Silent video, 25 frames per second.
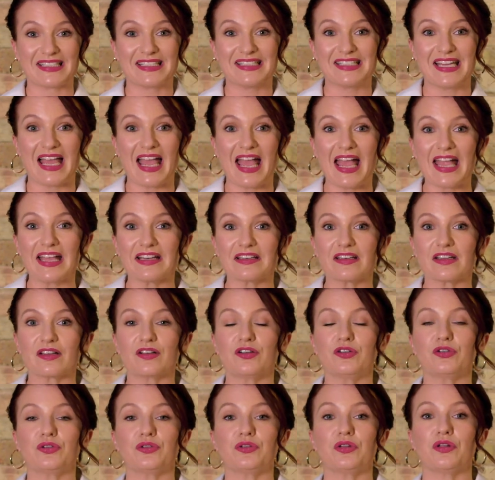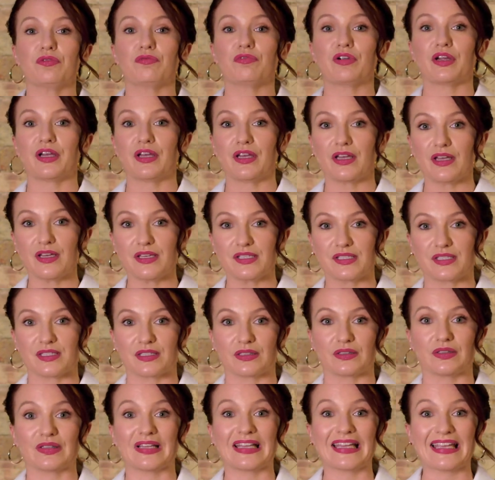technical
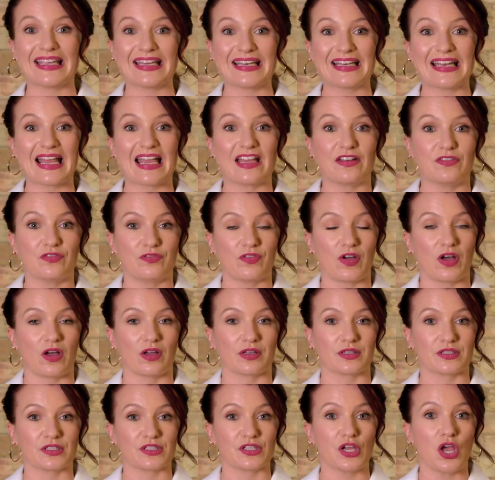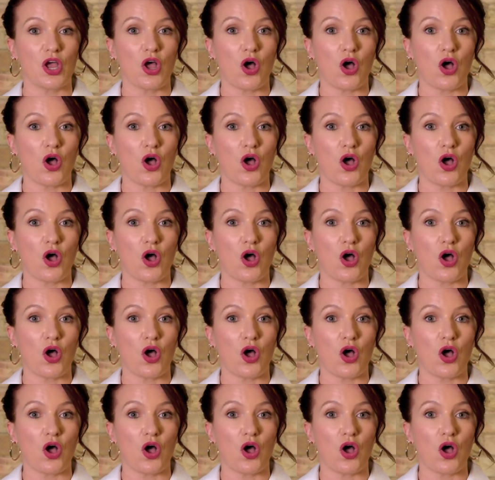rehearsal in advance